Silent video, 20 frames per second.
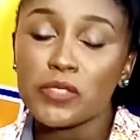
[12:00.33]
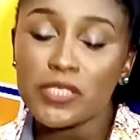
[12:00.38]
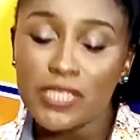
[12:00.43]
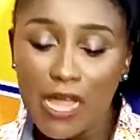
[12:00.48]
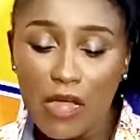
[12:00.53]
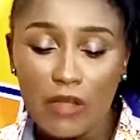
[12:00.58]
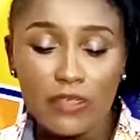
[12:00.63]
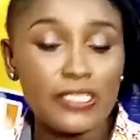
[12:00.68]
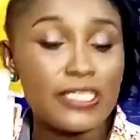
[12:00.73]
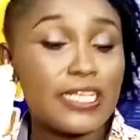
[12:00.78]

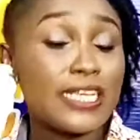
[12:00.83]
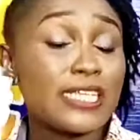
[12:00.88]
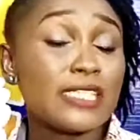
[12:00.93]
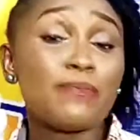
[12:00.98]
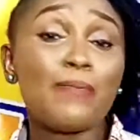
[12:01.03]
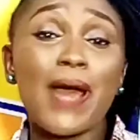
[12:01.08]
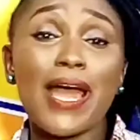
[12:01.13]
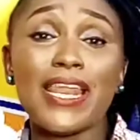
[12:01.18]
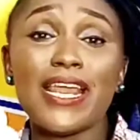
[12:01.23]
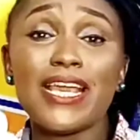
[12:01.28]
Now this
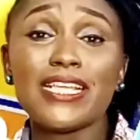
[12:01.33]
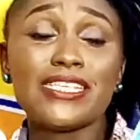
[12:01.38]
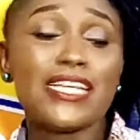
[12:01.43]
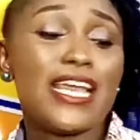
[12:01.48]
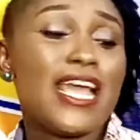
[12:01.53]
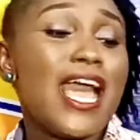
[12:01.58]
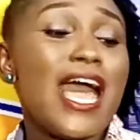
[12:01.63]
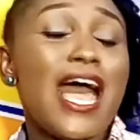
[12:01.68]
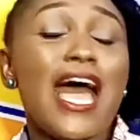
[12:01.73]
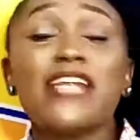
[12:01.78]
palette
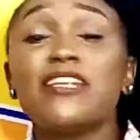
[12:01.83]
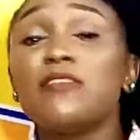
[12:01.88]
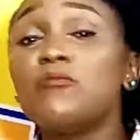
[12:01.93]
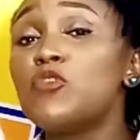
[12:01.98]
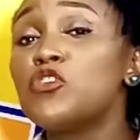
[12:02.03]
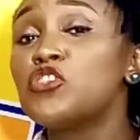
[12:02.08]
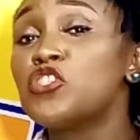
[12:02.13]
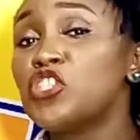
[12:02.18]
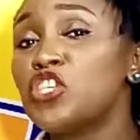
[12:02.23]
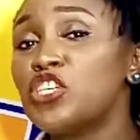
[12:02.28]
are the
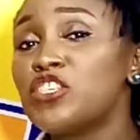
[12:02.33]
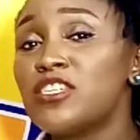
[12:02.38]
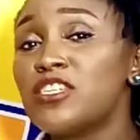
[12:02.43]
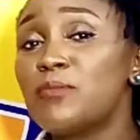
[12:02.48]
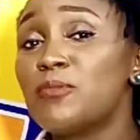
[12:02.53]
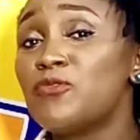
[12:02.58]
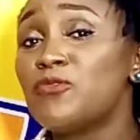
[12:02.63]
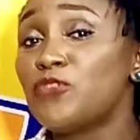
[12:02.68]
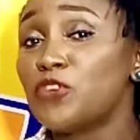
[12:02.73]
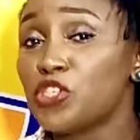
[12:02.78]
most suitable
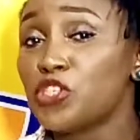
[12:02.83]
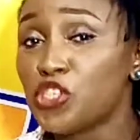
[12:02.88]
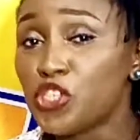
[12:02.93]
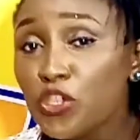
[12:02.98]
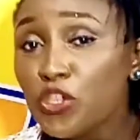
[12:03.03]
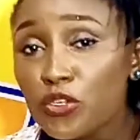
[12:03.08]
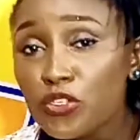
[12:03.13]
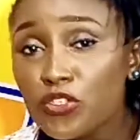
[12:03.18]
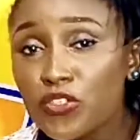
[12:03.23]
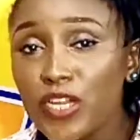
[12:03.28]
for
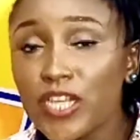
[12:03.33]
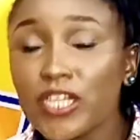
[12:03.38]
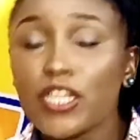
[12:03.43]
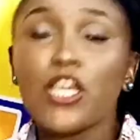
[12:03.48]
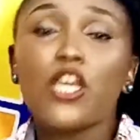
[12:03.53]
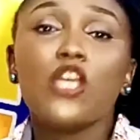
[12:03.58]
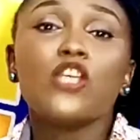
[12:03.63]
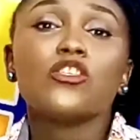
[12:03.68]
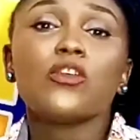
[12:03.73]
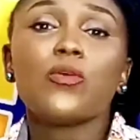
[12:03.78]
children.
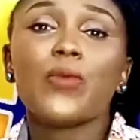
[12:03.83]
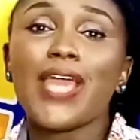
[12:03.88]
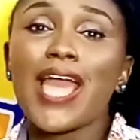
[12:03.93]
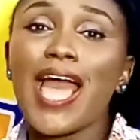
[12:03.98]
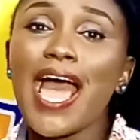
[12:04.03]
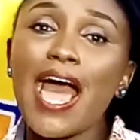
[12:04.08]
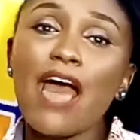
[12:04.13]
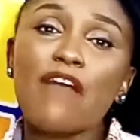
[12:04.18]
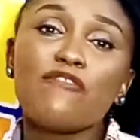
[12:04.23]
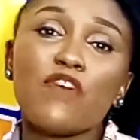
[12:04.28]
So we
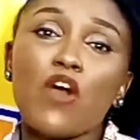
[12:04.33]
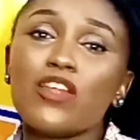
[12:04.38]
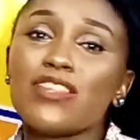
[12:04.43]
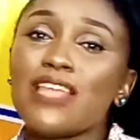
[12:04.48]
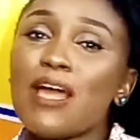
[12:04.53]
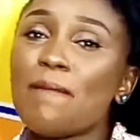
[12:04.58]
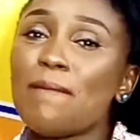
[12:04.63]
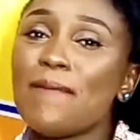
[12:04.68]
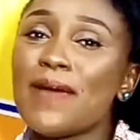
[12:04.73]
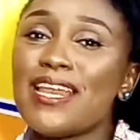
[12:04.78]
have
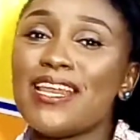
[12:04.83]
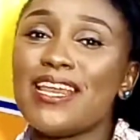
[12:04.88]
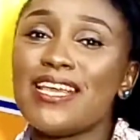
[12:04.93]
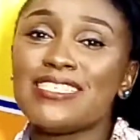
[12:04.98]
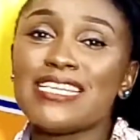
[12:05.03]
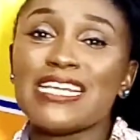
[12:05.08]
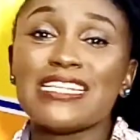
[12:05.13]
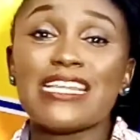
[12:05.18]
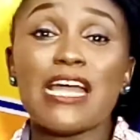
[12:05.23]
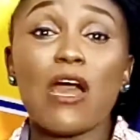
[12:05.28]
other palettes
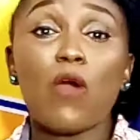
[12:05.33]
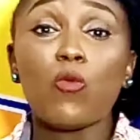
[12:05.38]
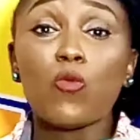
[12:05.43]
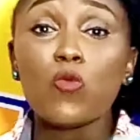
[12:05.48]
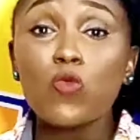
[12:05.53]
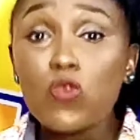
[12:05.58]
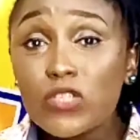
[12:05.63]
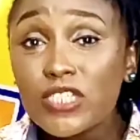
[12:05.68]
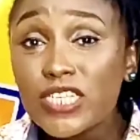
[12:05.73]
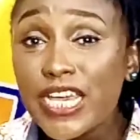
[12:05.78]
that are
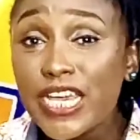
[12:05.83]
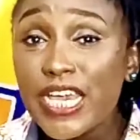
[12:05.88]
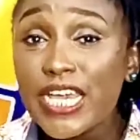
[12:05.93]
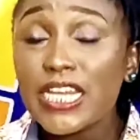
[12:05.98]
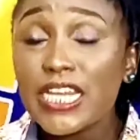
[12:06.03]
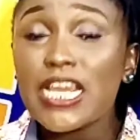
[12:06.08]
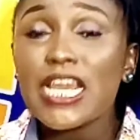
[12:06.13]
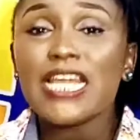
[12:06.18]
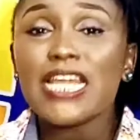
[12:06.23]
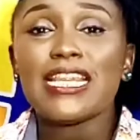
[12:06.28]
wooden,
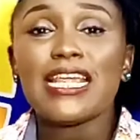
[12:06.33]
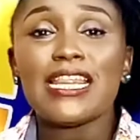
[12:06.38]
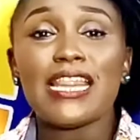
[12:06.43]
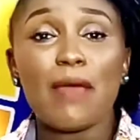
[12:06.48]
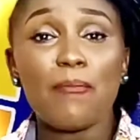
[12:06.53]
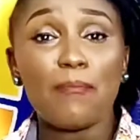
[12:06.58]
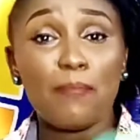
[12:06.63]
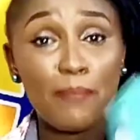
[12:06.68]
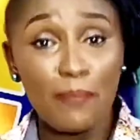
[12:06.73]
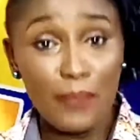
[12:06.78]
that are
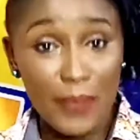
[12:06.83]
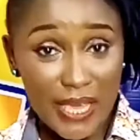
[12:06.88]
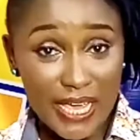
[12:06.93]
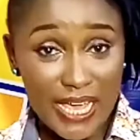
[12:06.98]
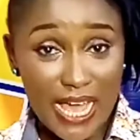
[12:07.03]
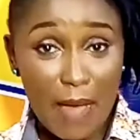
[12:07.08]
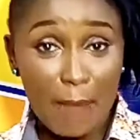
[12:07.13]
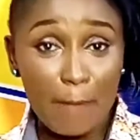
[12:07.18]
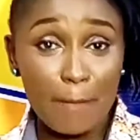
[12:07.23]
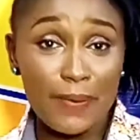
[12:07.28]
bigger
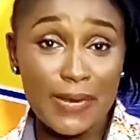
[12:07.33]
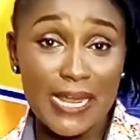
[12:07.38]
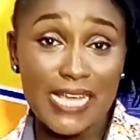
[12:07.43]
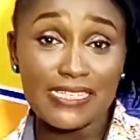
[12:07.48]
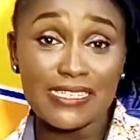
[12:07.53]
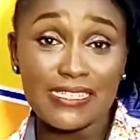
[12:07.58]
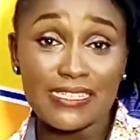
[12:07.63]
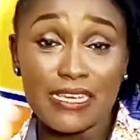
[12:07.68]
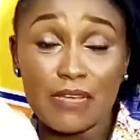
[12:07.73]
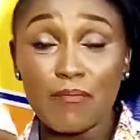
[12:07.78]

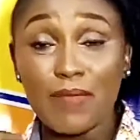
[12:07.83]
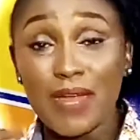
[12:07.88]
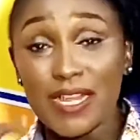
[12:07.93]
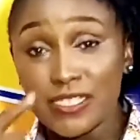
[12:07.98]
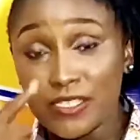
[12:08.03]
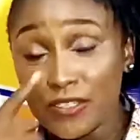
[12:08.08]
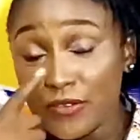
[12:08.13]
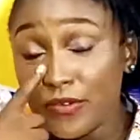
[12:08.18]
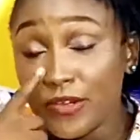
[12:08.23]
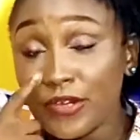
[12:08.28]
plastic
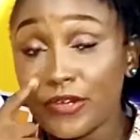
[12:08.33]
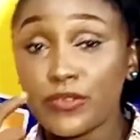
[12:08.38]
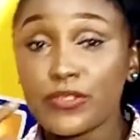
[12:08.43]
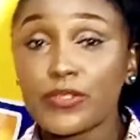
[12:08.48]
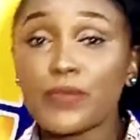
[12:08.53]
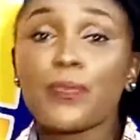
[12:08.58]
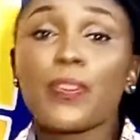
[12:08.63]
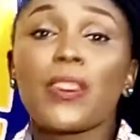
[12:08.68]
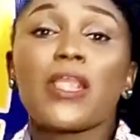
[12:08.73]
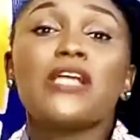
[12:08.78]
materials.
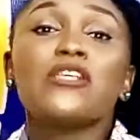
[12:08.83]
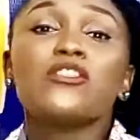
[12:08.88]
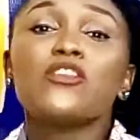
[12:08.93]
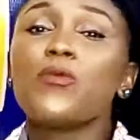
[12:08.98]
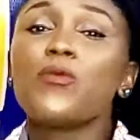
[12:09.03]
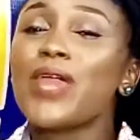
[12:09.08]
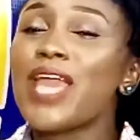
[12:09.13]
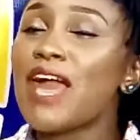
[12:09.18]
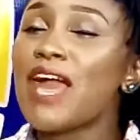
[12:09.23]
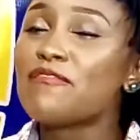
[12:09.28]
So
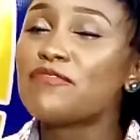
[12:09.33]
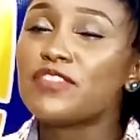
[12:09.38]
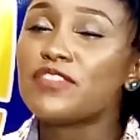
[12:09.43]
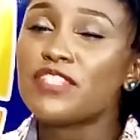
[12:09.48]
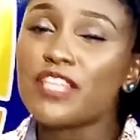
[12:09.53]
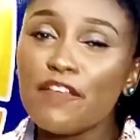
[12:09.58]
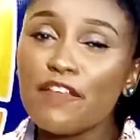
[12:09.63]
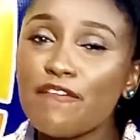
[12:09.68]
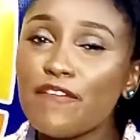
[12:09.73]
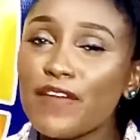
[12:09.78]
we have
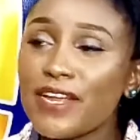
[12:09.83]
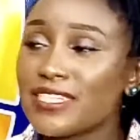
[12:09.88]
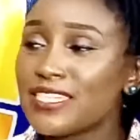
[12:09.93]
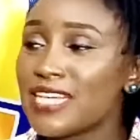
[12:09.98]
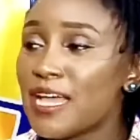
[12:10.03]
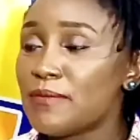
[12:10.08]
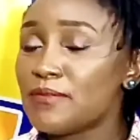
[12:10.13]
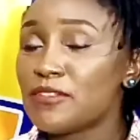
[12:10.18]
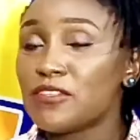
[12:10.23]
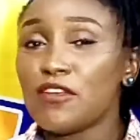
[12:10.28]
different
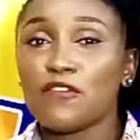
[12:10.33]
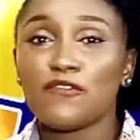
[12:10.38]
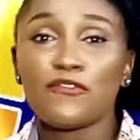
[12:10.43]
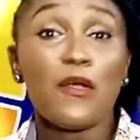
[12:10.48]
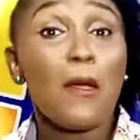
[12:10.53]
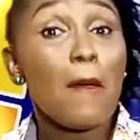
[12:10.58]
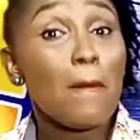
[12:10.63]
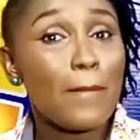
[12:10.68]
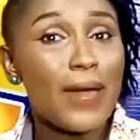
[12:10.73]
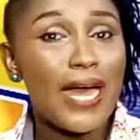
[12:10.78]
types of
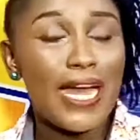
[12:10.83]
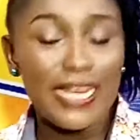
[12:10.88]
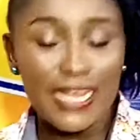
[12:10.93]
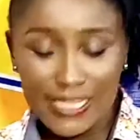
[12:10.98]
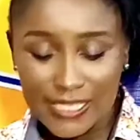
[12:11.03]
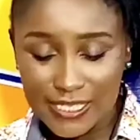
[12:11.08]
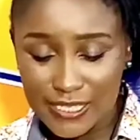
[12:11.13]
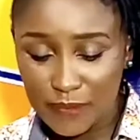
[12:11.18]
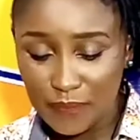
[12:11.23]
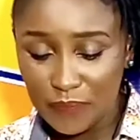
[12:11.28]

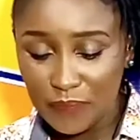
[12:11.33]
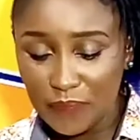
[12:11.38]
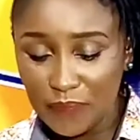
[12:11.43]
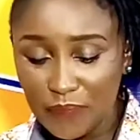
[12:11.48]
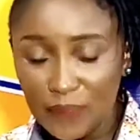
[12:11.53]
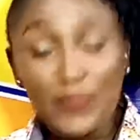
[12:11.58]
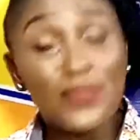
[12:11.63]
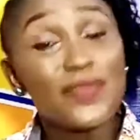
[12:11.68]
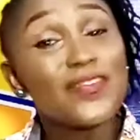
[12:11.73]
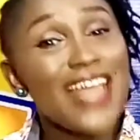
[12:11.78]
palettes.
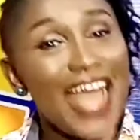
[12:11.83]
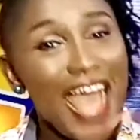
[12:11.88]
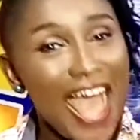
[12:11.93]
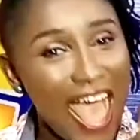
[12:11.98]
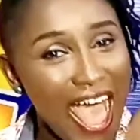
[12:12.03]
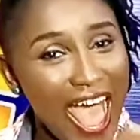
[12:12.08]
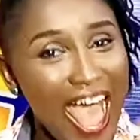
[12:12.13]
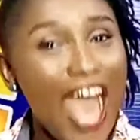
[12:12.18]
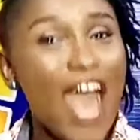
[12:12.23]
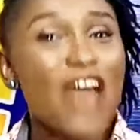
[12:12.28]
Now
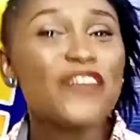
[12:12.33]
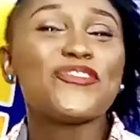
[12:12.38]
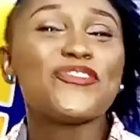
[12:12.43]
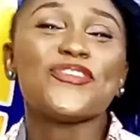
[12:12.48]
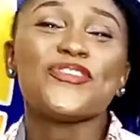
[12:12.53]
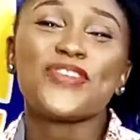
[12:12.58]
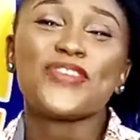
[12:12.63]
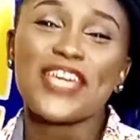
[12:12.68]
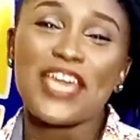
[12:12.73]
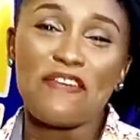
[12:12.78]
how do
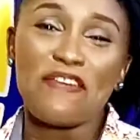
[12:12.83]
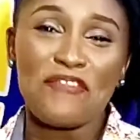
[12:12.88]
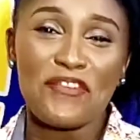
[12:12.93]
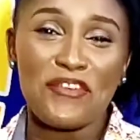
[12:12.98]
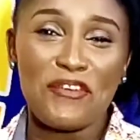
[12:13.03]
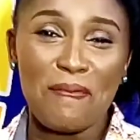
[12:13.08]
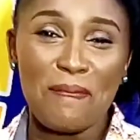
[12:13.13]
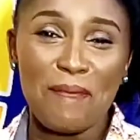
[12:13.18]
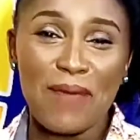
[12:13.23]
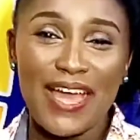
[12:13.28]
you care for your
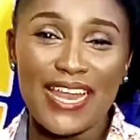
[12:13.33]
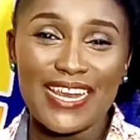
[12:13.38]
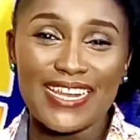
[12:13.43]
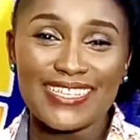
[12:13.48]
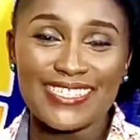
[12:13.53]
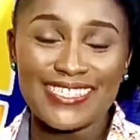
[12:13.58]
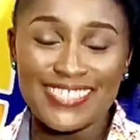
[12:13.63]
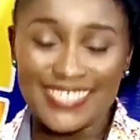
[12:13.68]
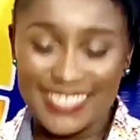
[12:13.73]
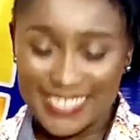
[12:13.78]

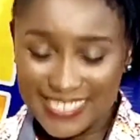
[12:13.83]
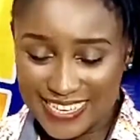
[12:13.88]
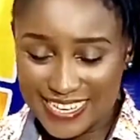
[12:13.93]
palettes?